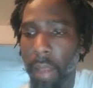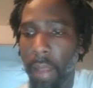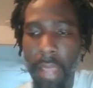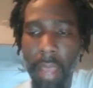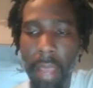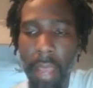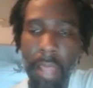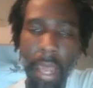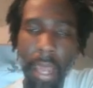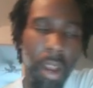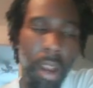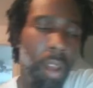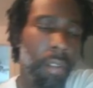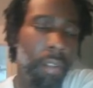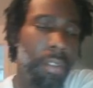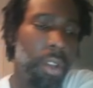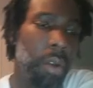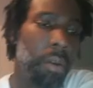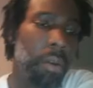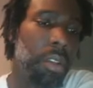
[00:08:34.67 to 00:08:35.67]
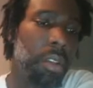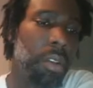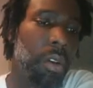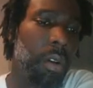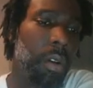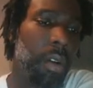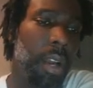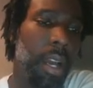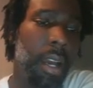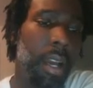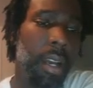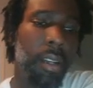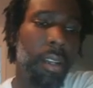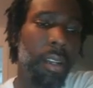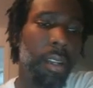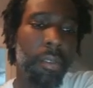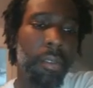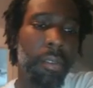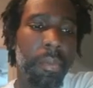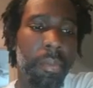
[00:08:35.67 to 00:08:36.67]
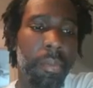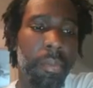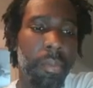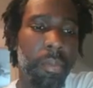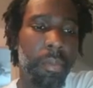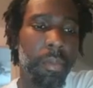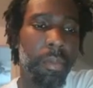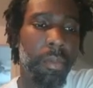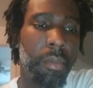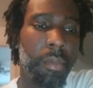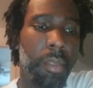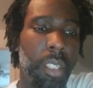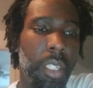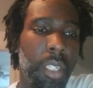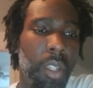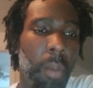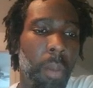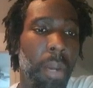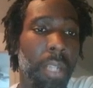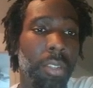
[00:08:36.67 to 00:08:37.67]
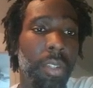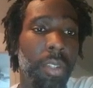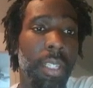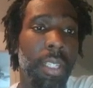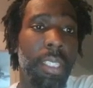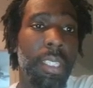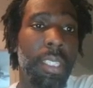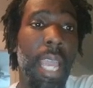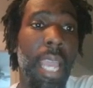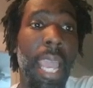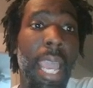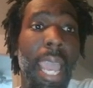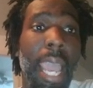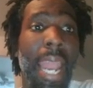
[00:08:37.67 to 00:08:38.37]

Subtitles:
have to have that in all of your press releases.